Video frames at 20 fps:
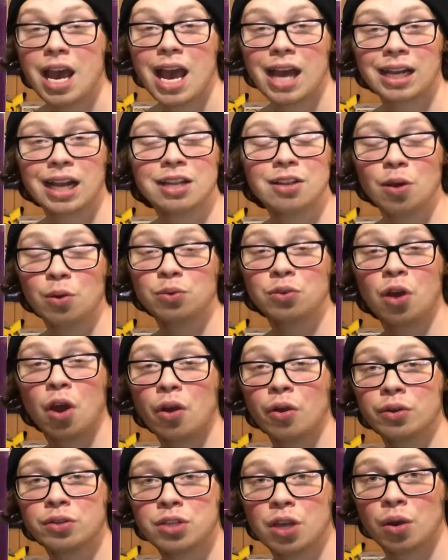and I know
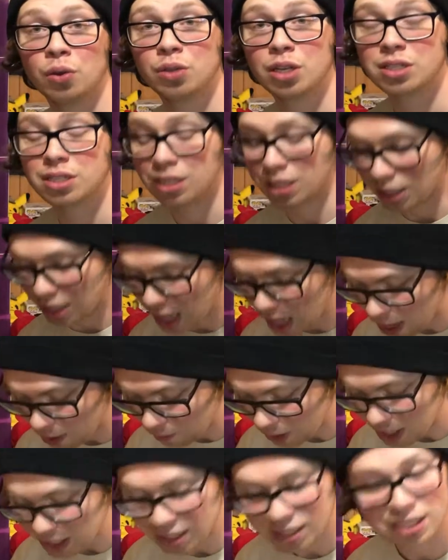Naruto doesn't
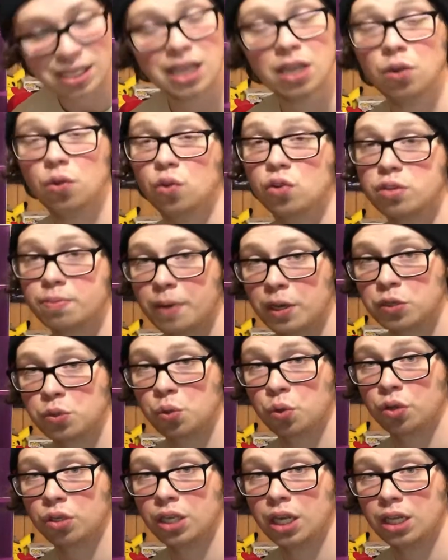have a single
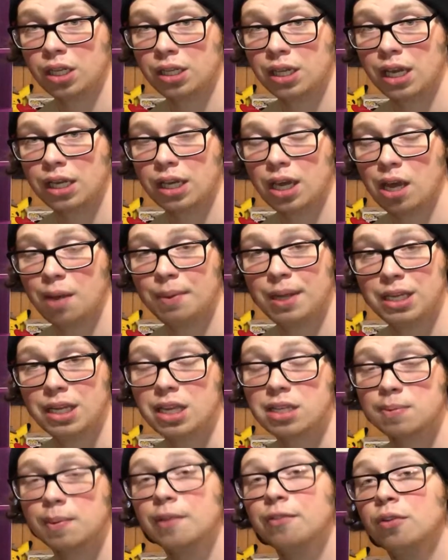special grenade in that game. And
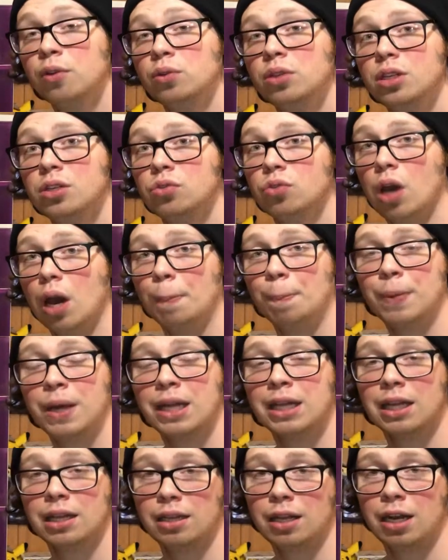yes, my phone did drop,
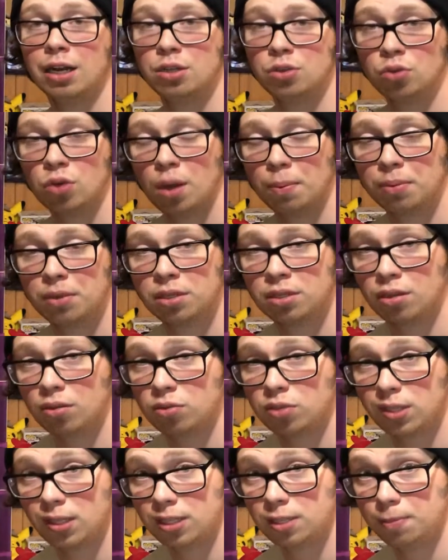and I let it drop because I
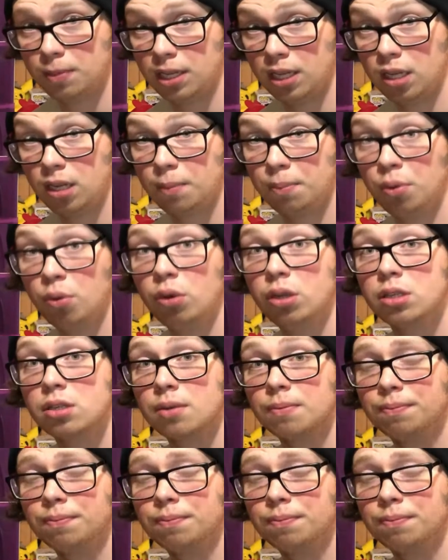was expecting a point.